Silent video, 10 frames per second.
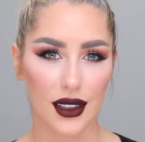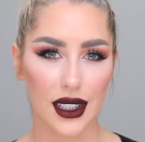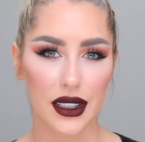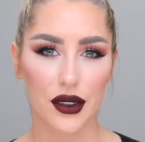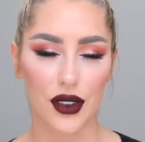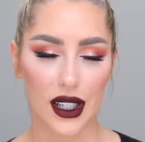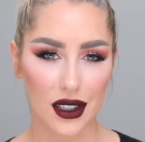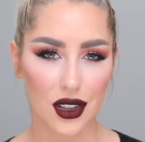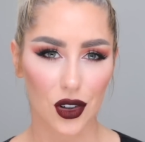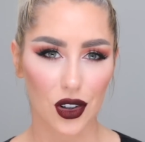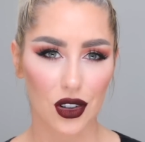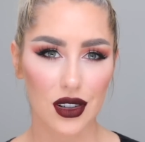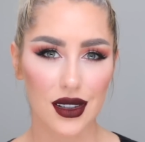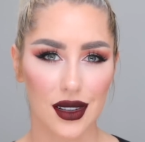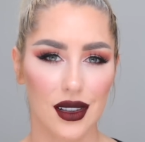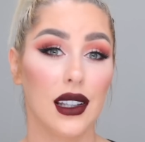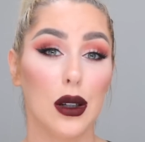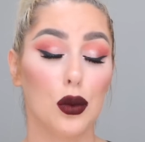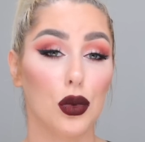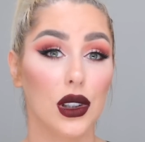these fitness girls, and
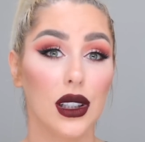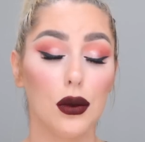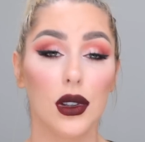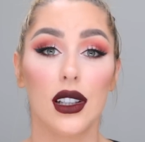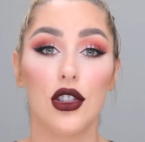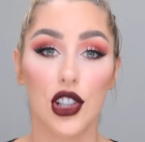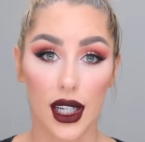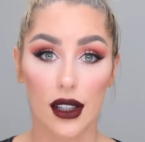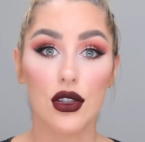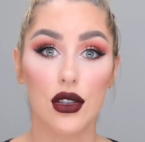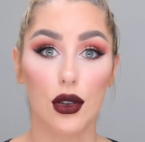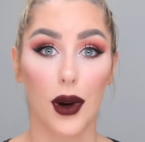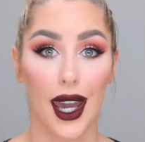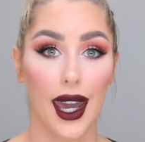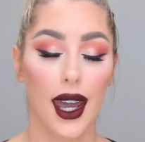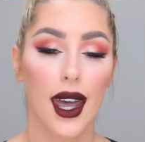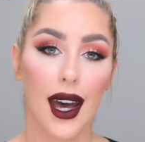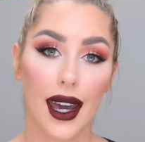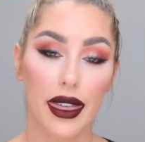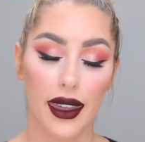they really, really changed the way
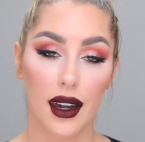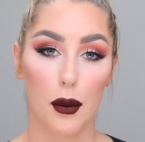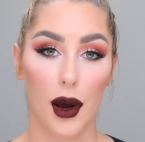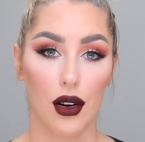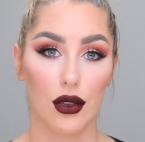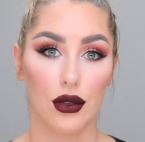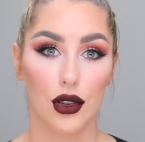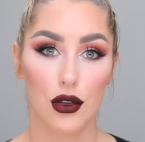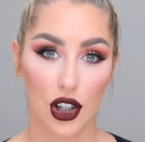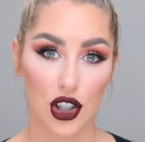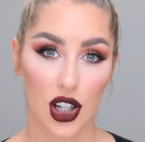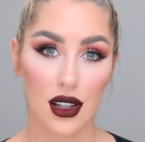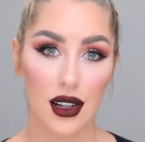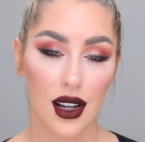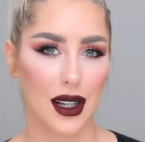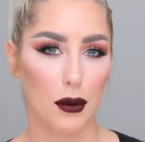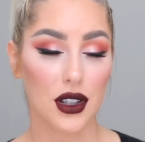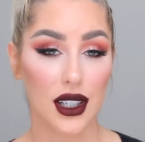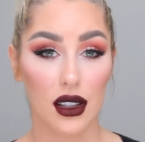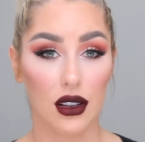I think about nutrition. And in
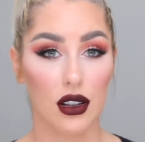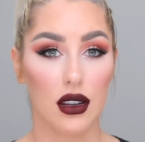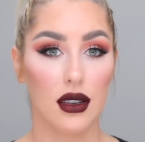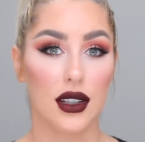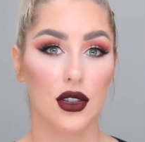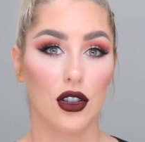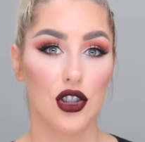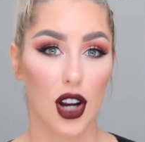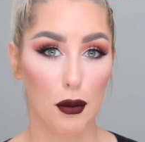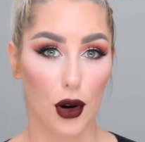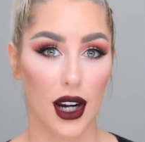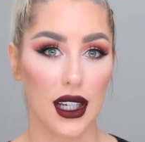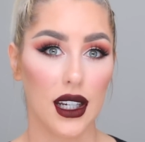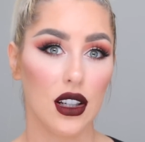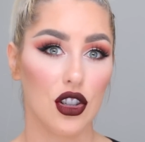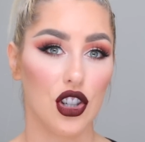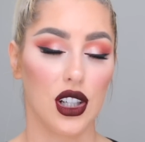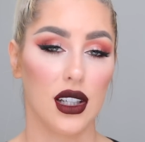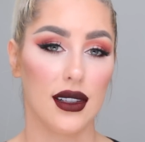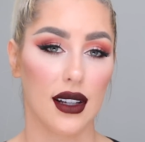particular, this girl, Jen Bretty,
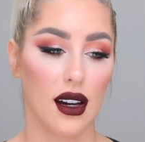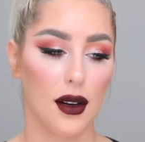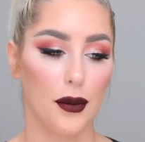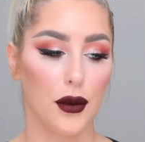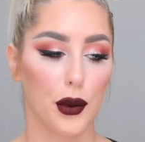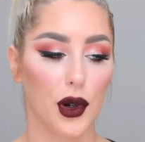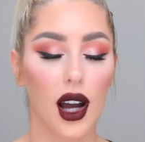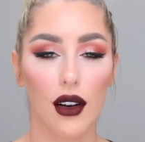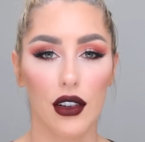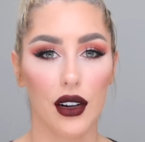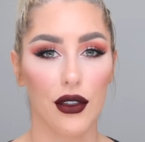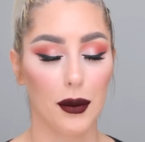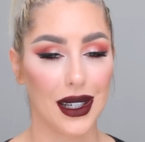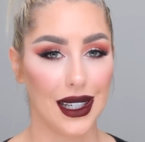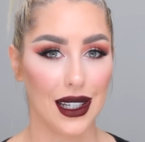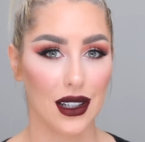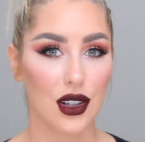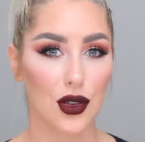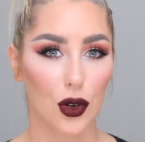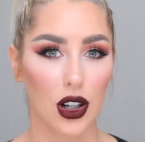she is um, recovering from an eating
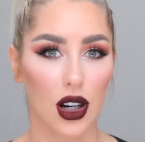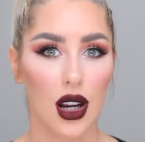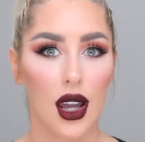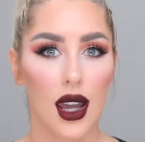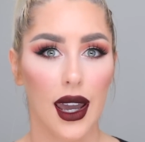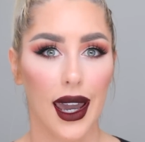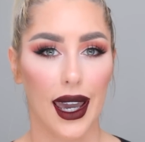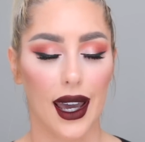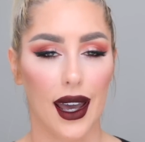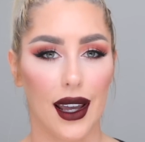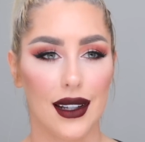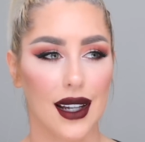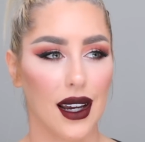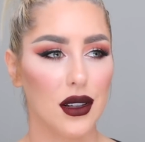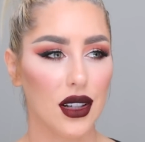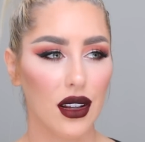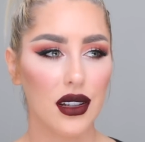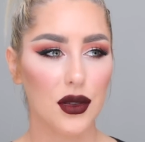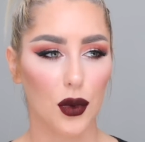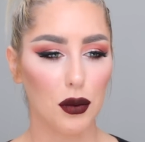disorder. And I saw
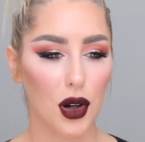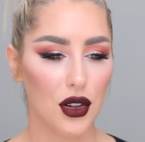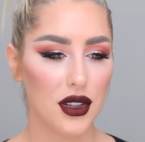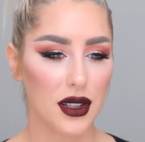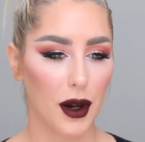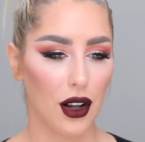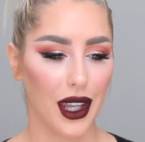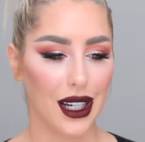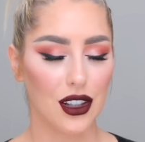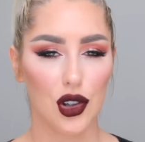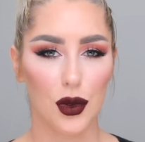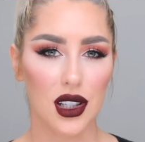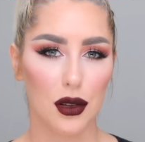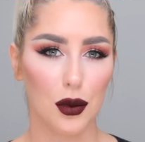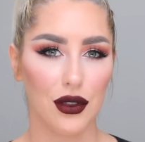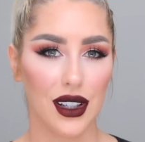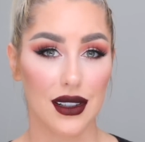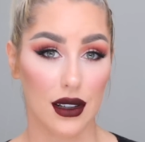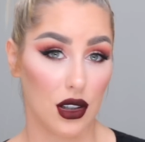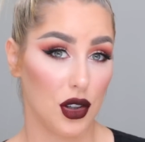this one post about like she went to the
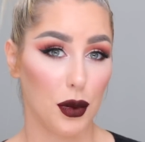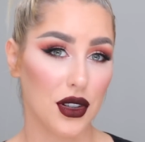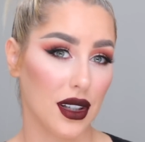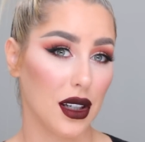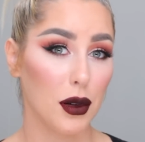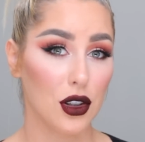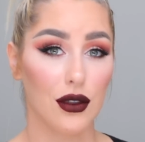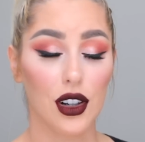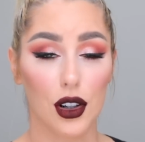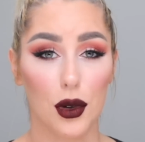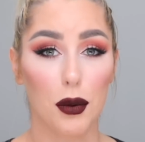movies and she posted like a picture of her